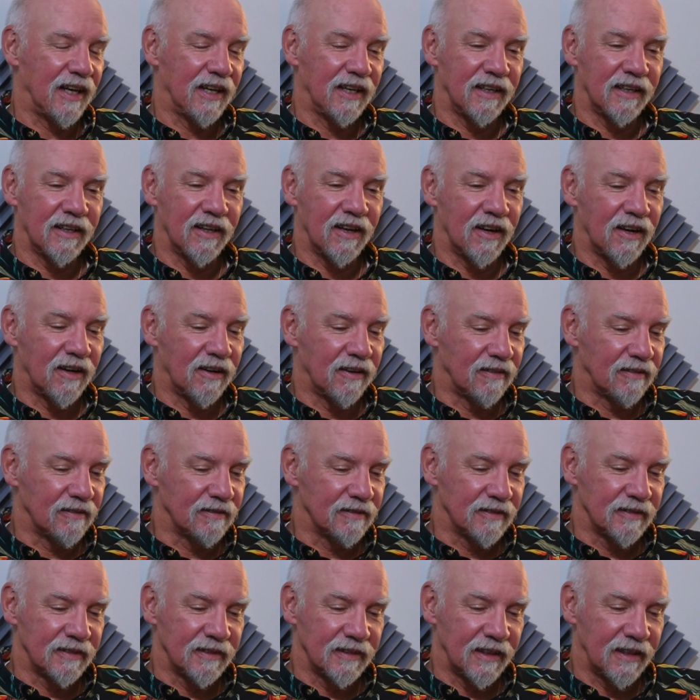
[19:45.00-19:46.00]
in our
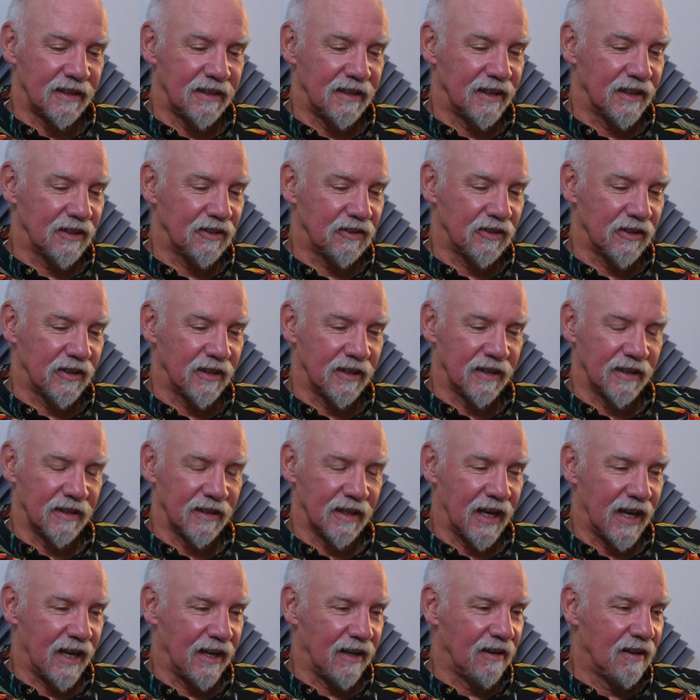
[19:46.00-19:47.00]
addiction,
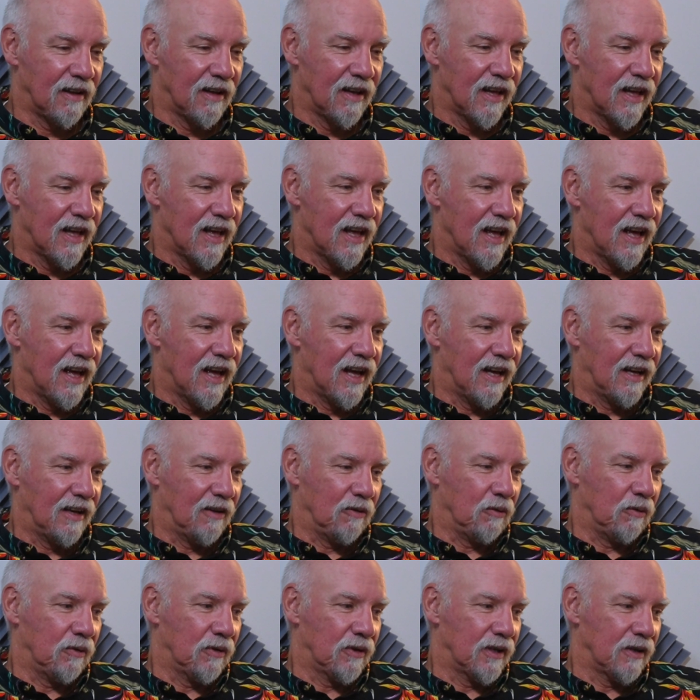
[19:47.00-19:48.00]
and
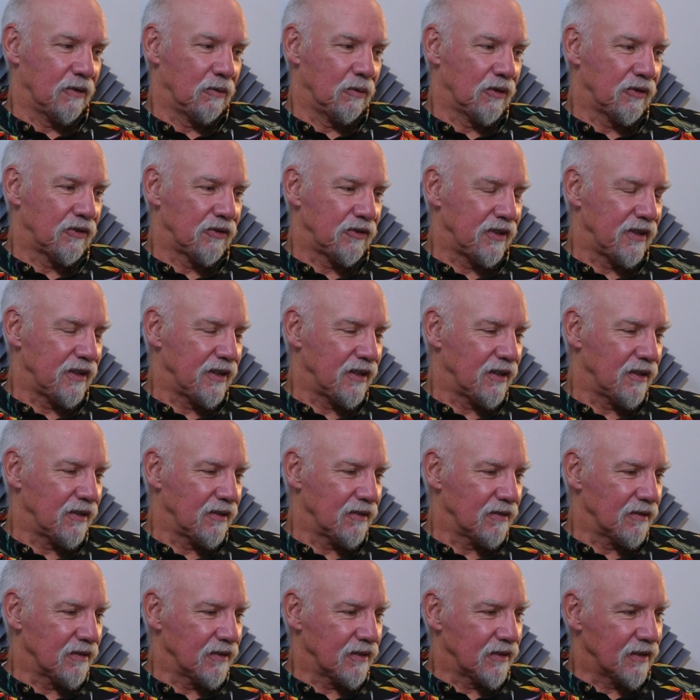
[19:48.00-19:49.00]
we're
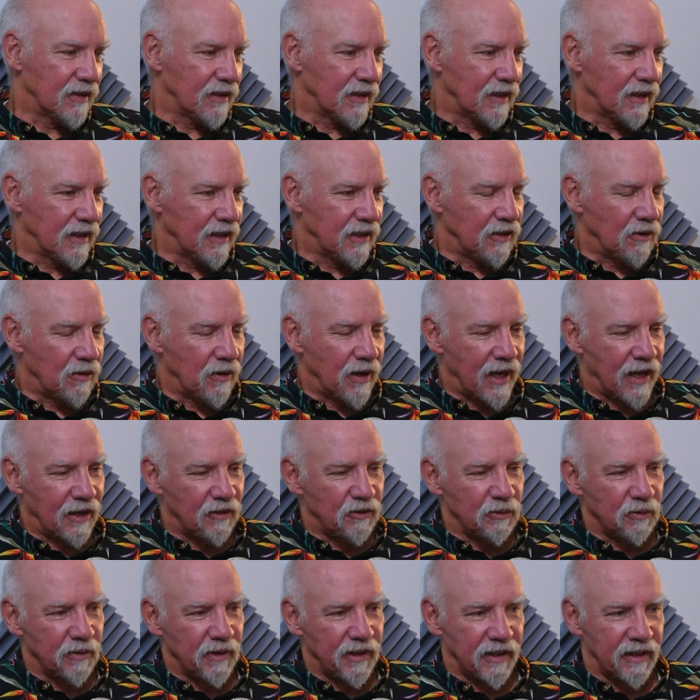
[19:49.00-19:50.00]
still,
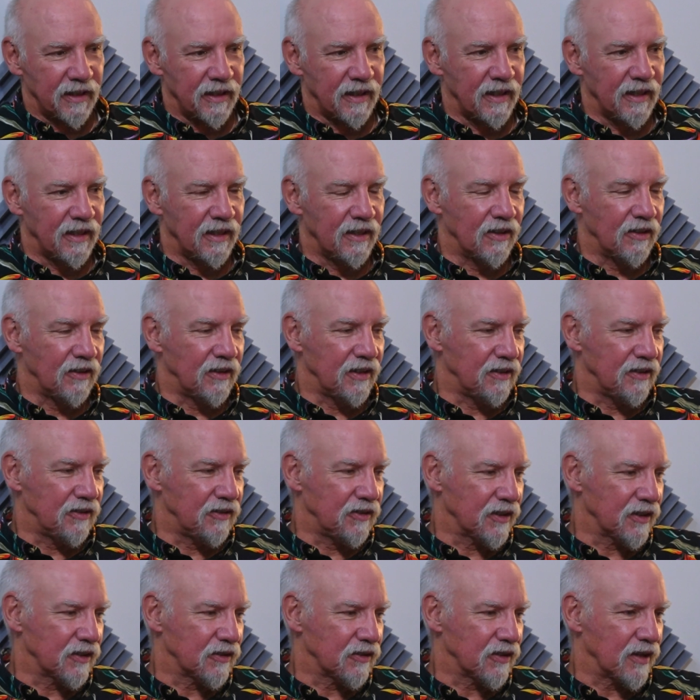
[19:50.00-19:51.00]
as we heal, these
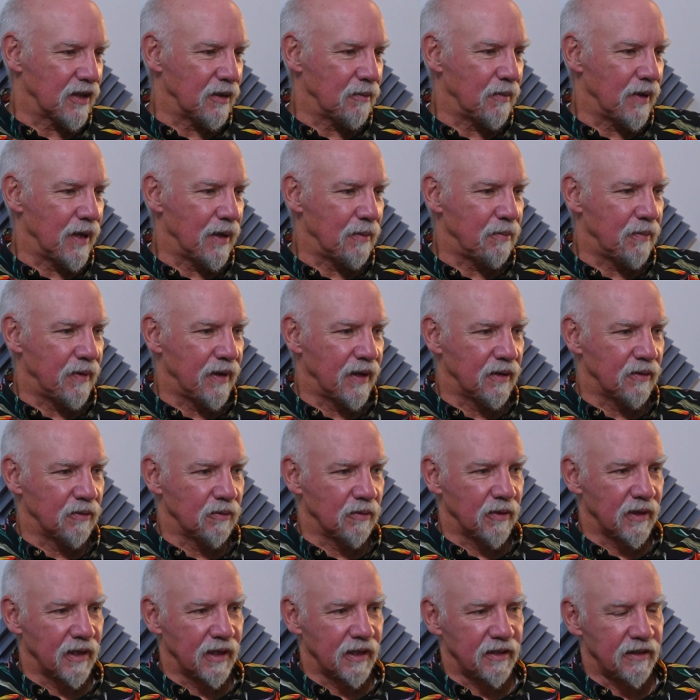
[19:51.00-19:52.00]
things come up, and
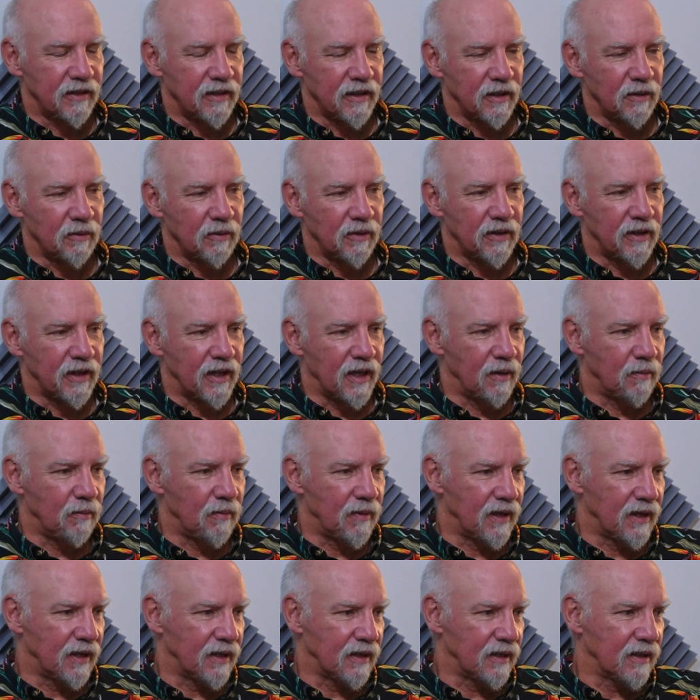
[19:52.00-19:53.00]
we deal with them.
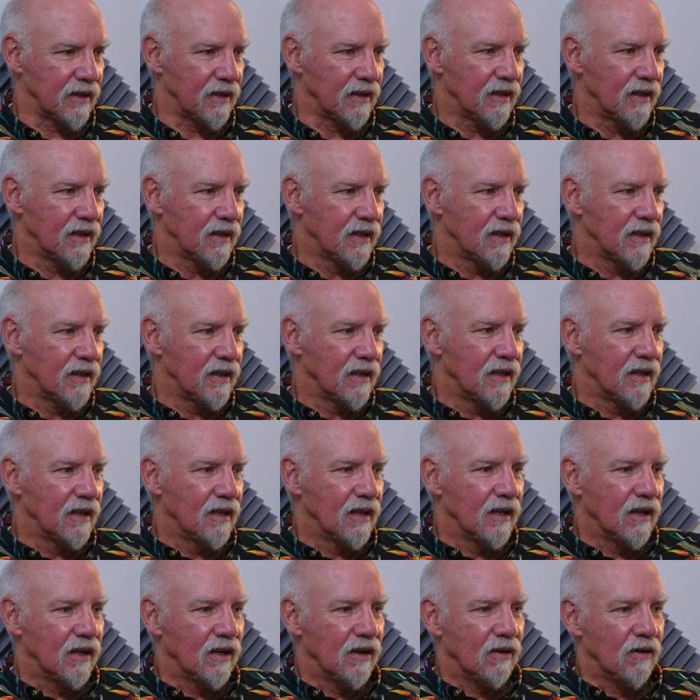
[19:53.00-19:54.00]
And
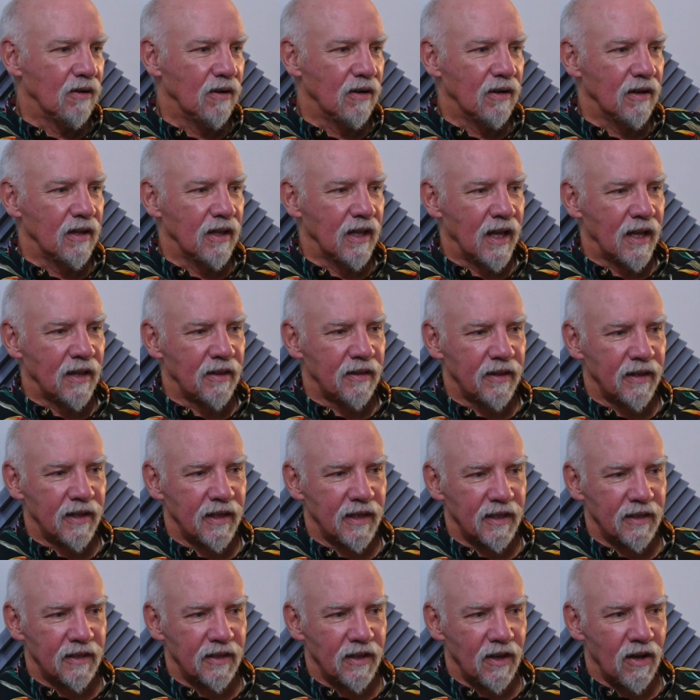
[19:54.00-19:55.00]
I
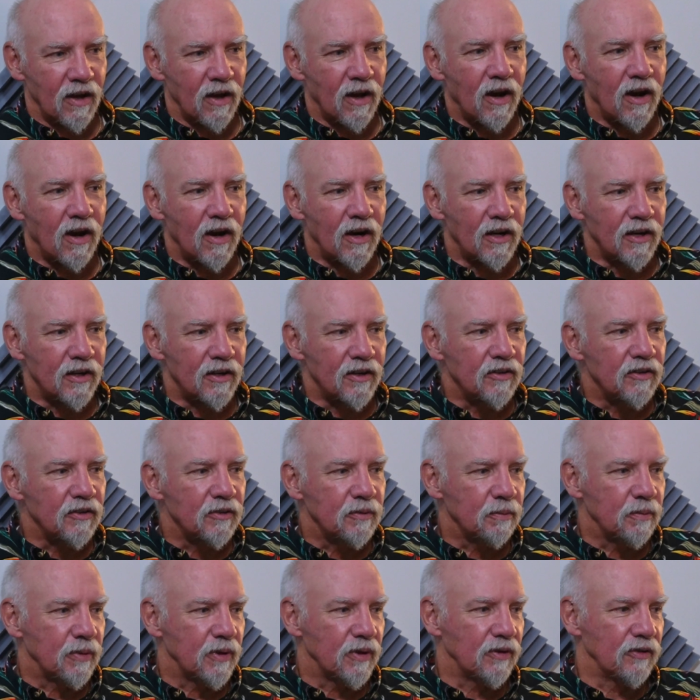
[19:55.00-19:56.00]
think the
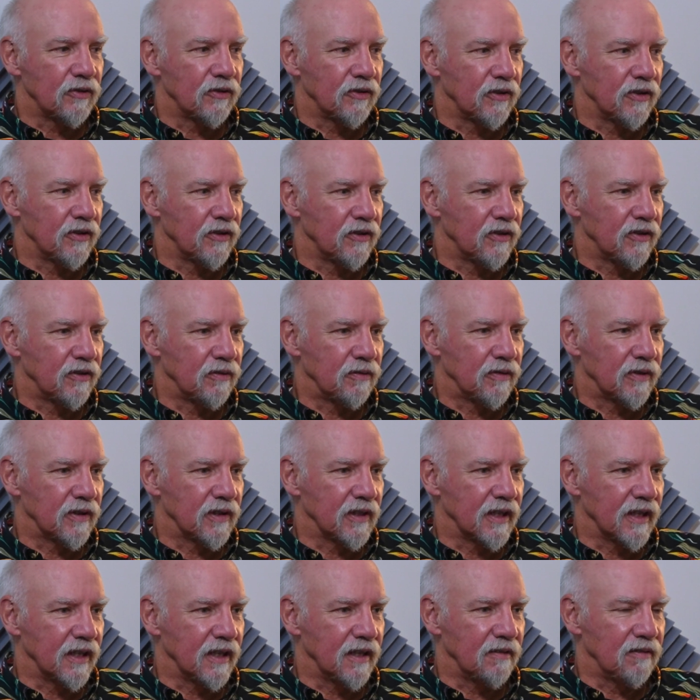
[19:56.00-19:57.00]
hardest person to
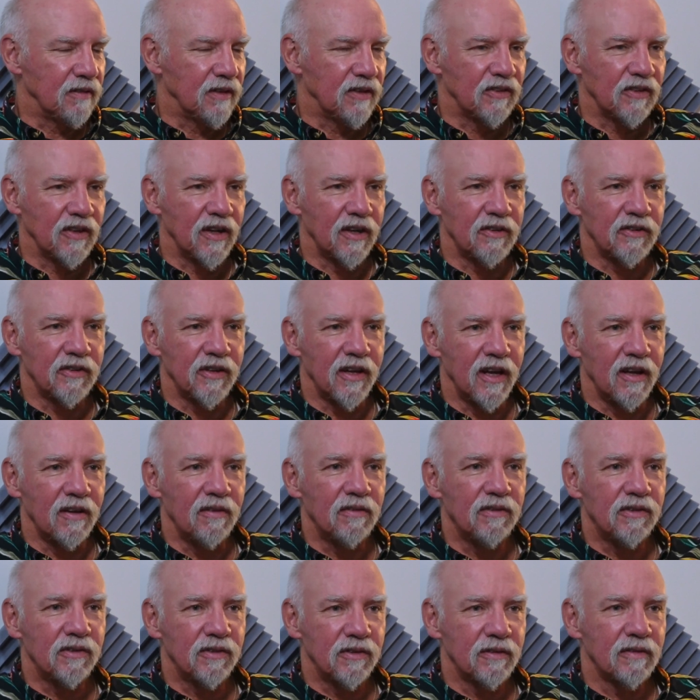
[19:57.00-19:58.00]
forgive is
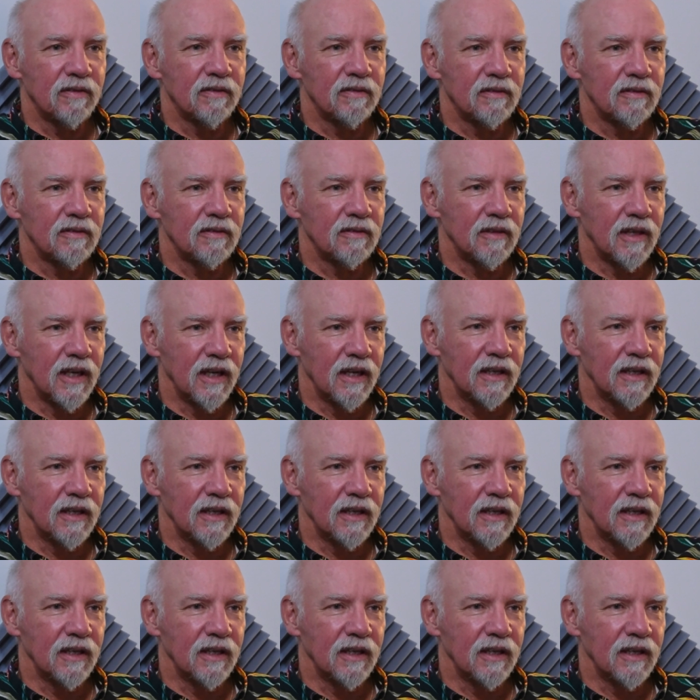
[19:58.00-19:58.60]
ourselves, right?